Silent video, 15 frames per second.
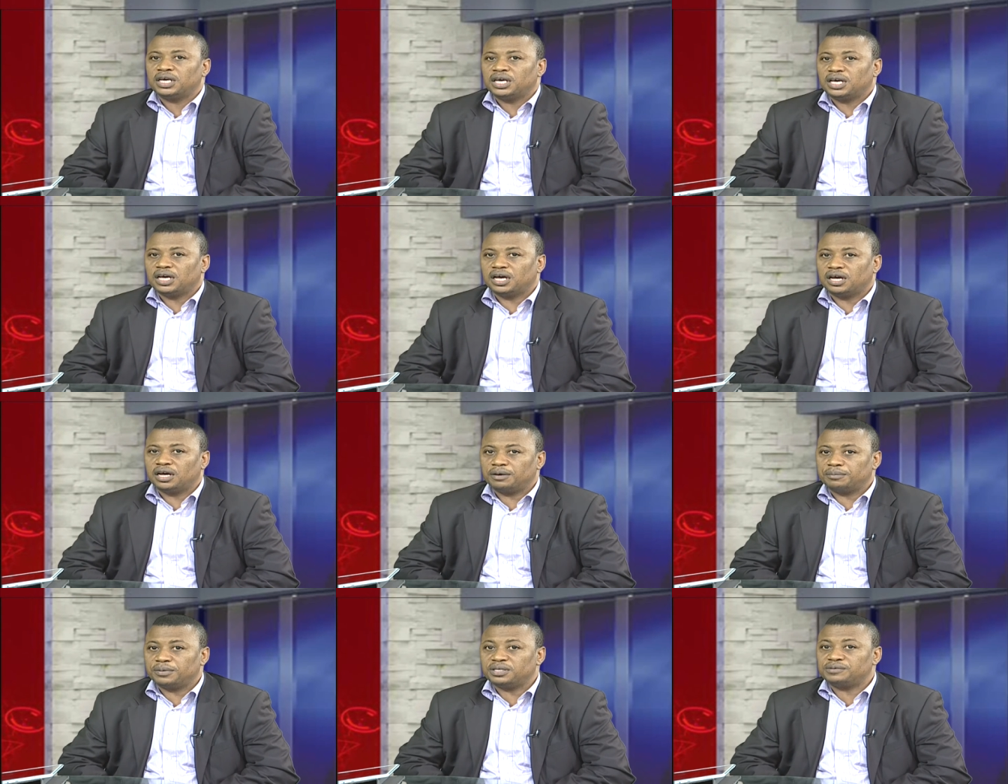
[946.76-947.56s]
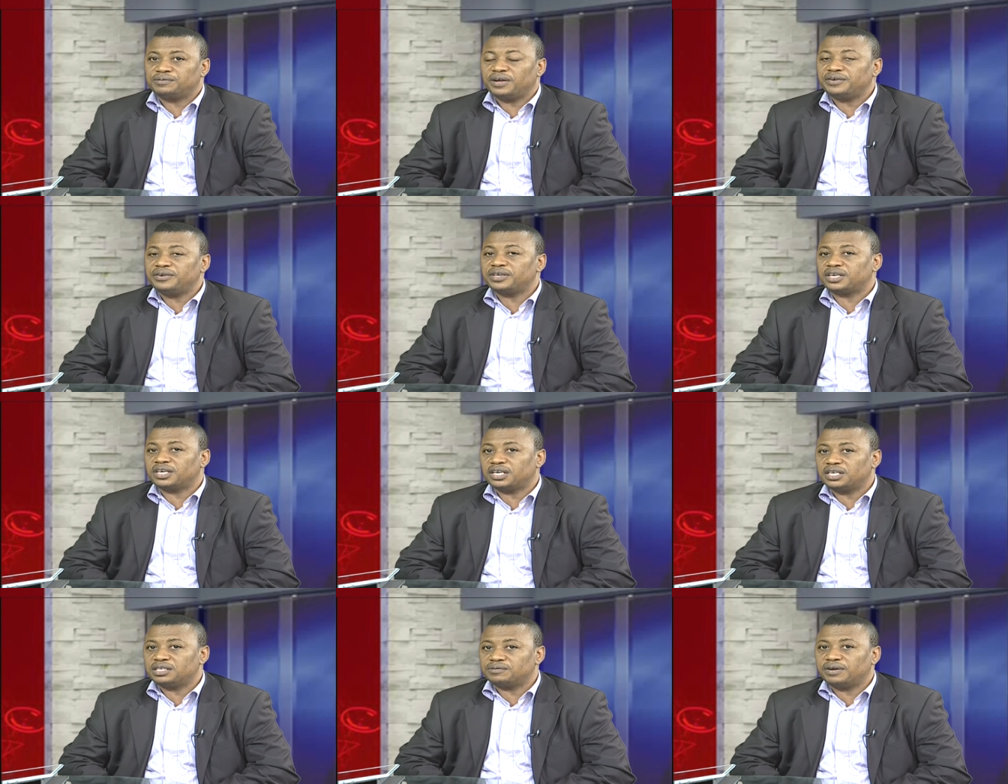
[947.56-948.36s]
um, is very
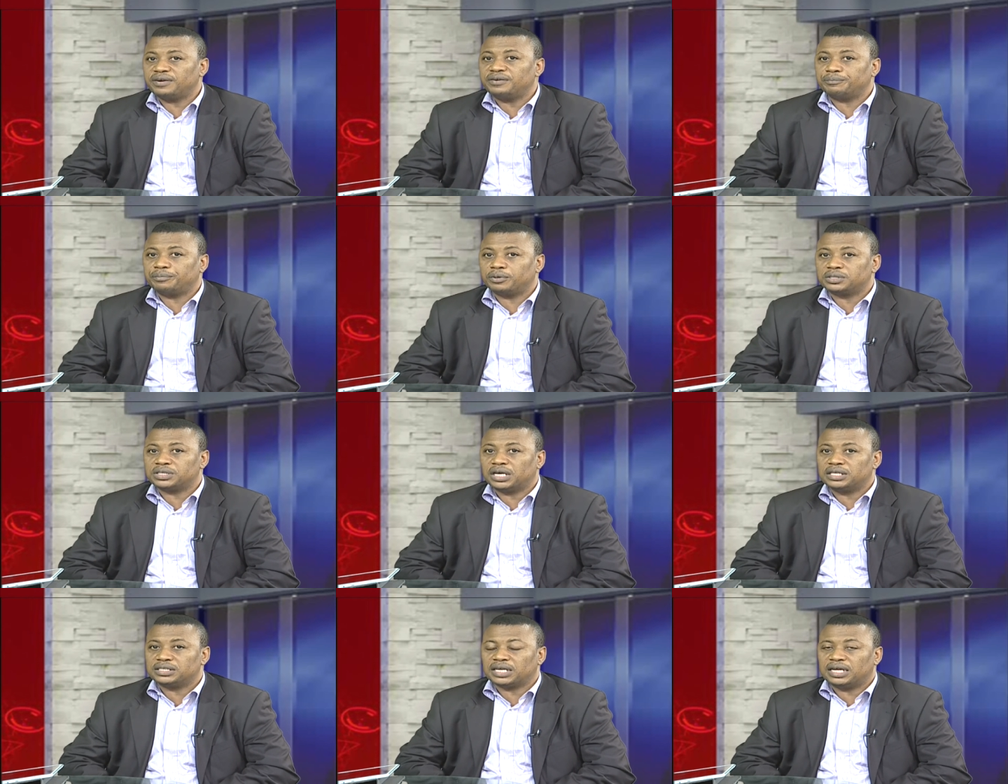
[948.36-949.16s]
key, it's very important.